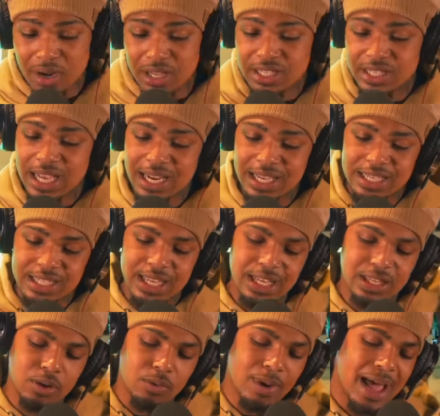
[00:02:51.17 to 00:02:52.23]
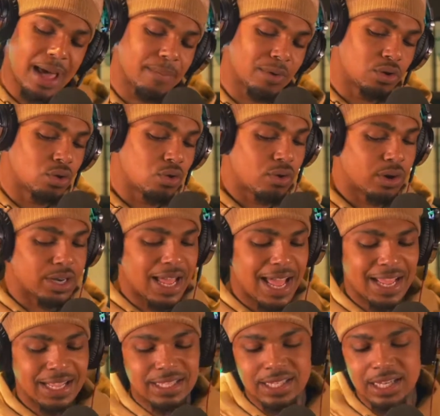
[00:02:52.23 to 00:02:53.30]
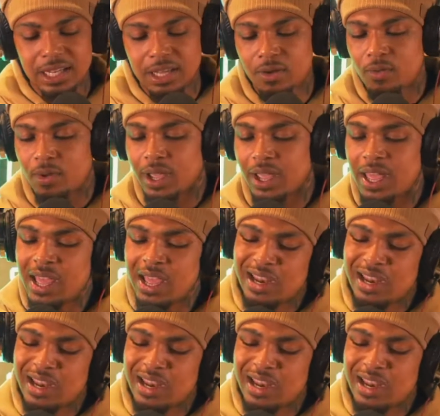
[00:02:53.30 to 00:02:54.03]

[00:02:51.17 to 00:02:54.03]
Brody said he stick to robbing, do or die until he win.